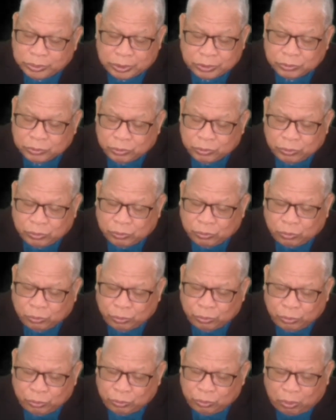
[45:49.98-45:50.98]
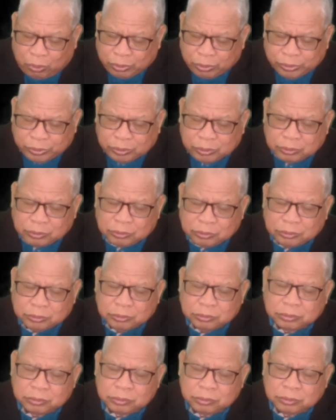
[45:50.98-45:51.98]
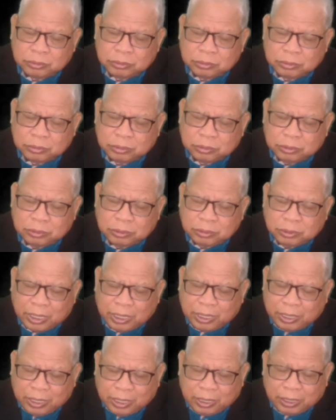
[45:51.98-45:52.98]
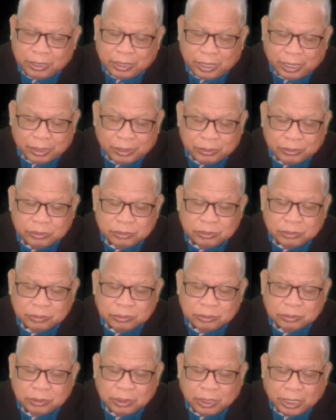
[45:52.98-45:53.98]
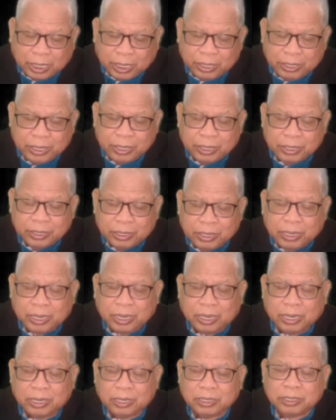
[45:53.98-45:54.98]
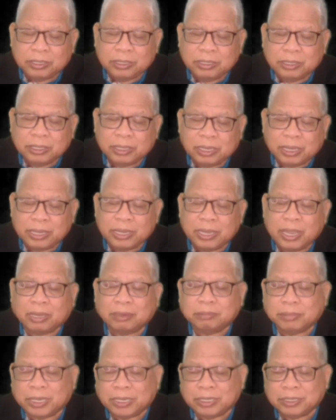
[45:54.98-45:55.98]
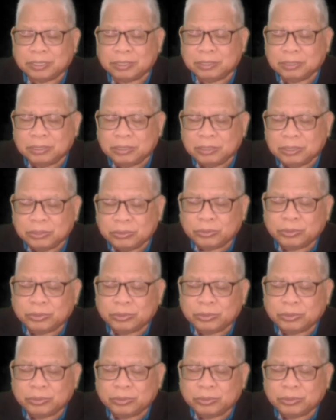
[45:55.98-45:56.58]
Moses could not take it that he did kill a young man.